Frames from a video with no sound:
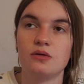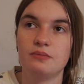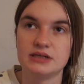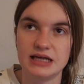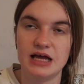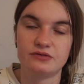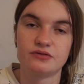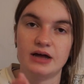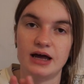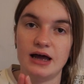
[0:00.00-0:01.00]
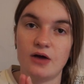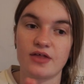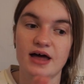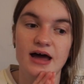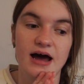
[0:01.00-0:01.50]
be safe out
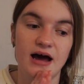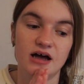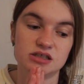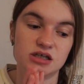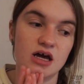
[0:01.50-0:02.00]
there and